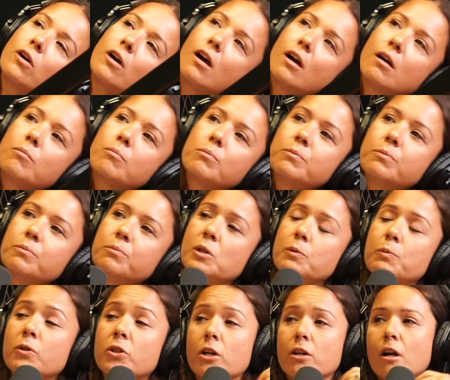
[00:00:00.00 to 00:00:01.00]
um,
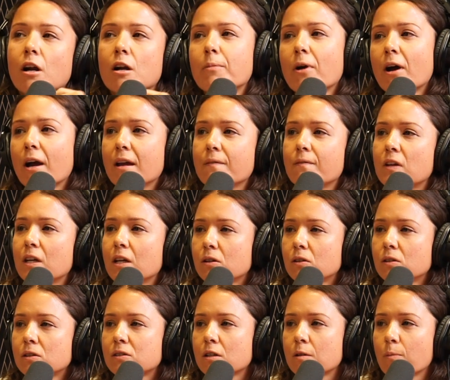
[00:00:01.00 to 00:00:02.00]
people that are buying
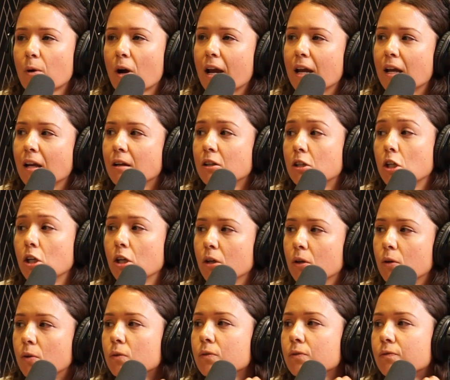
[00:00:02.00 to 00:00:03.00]
vehicles are buying
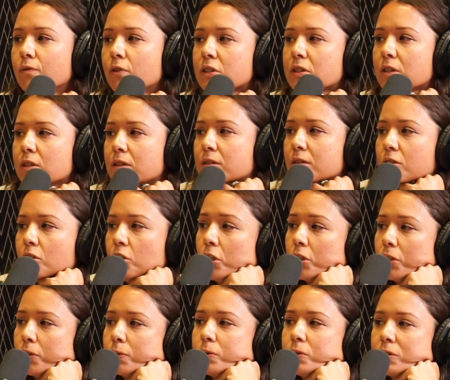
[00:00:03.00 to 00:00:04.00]
new versus
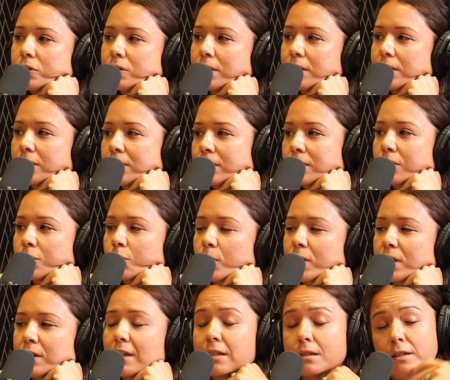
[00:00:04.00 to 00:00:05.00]
used
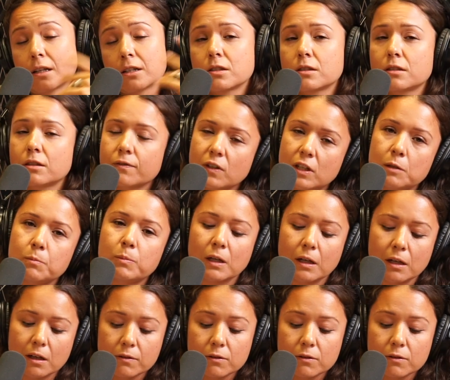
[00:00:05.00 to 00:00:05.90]
with the intention of keeping